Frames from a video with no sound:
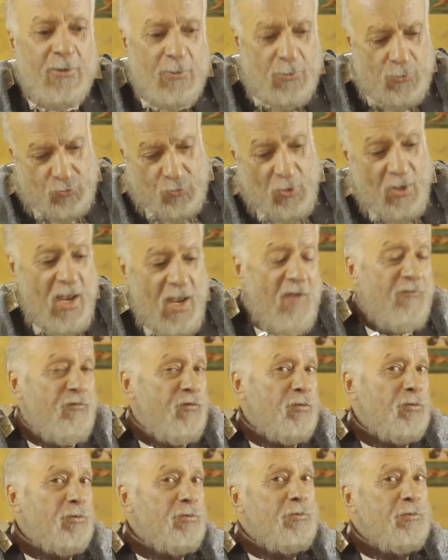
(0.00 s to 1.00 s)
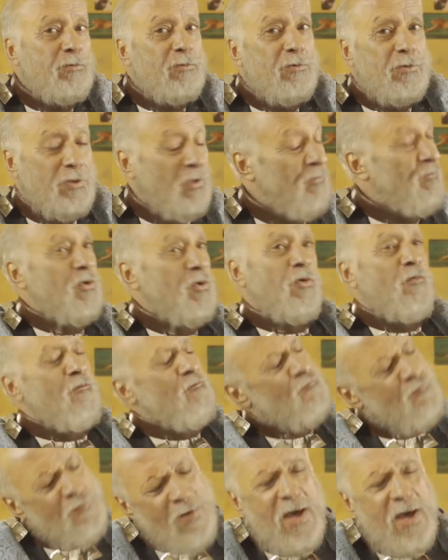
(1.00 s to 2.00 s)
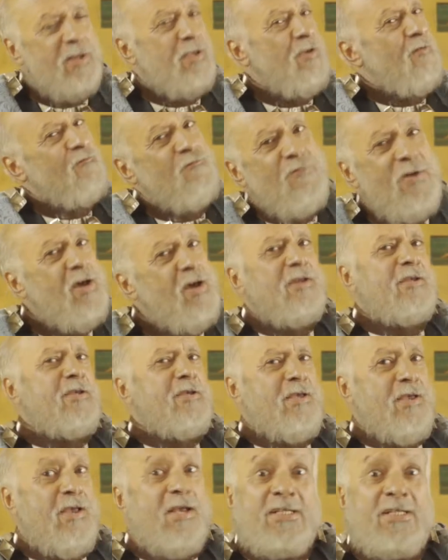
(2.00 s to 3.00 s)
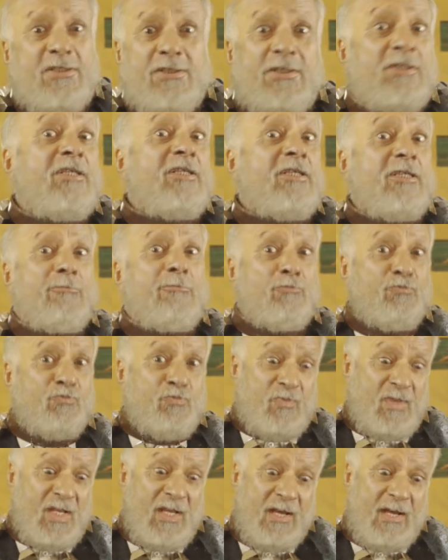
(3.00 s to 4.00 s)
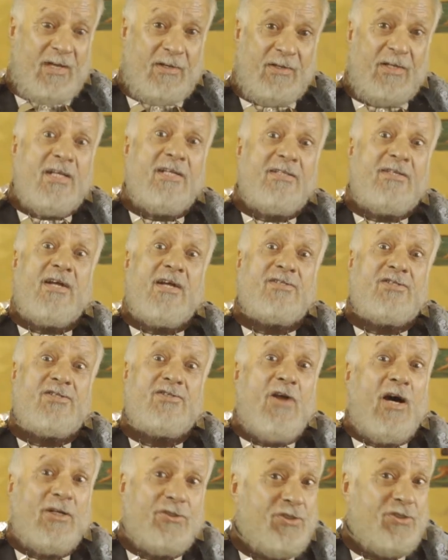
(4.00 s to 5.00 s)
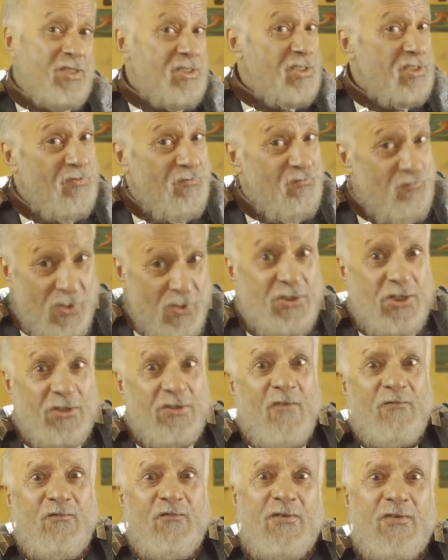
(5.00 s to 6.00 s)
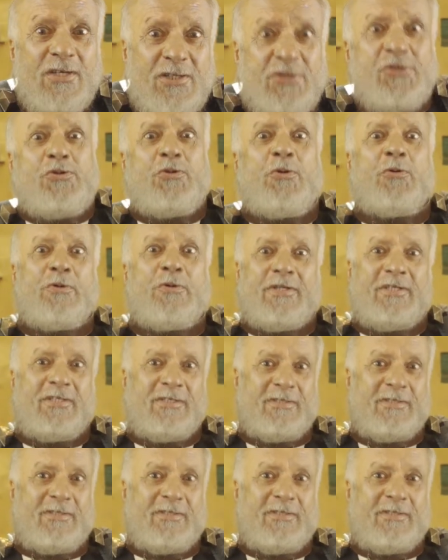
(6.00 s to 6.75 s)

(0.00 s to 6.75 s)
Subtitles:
So I have to give you a very, very extreme Reader's Digest version of a story.